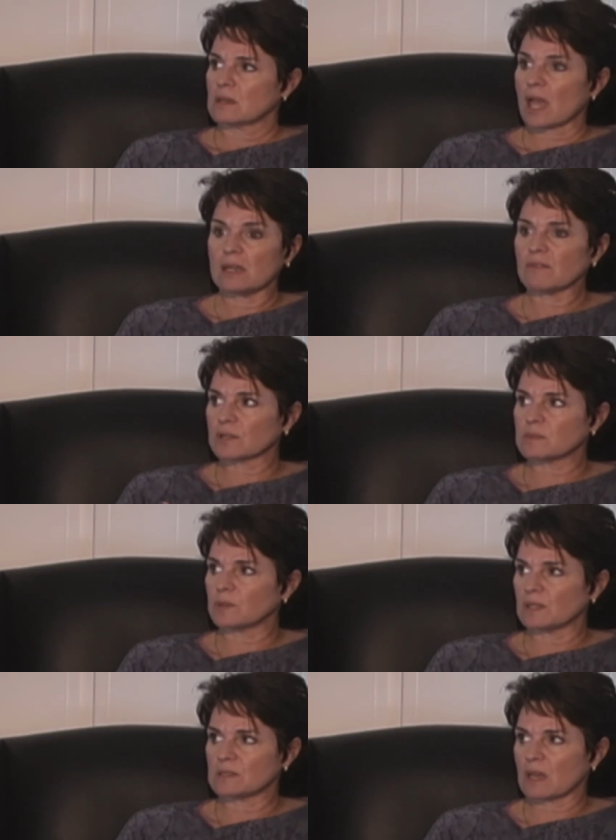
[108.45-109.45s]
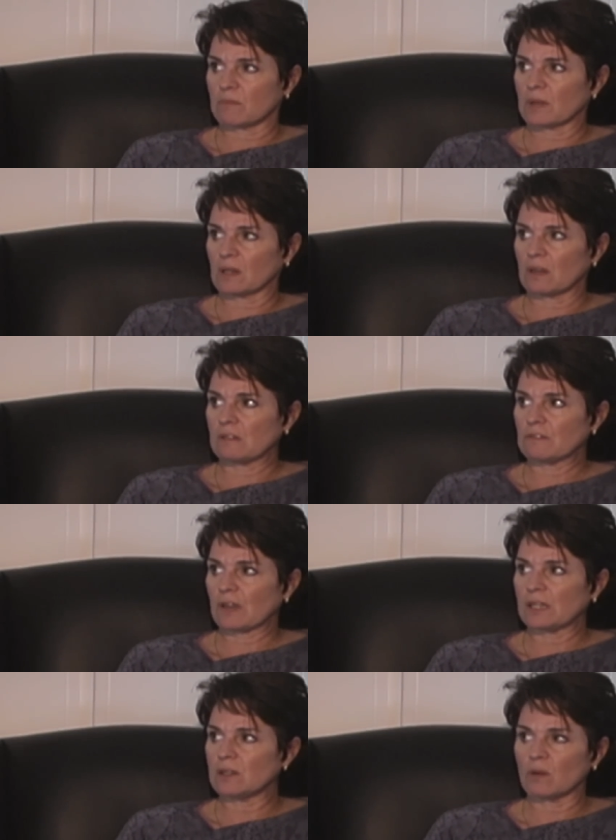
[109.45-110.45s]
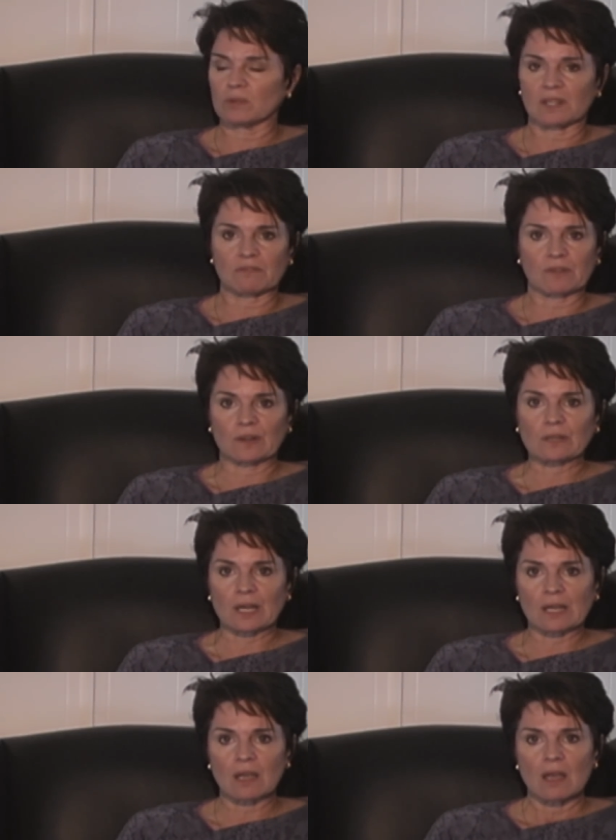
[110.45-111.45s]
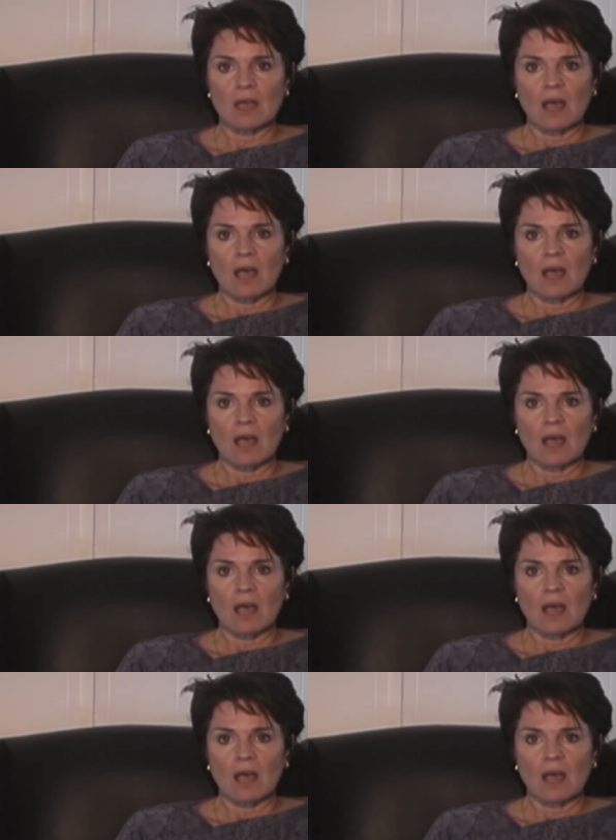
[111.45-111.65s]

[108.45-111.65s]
I never experienced that in my life. I didn't know what that felt like.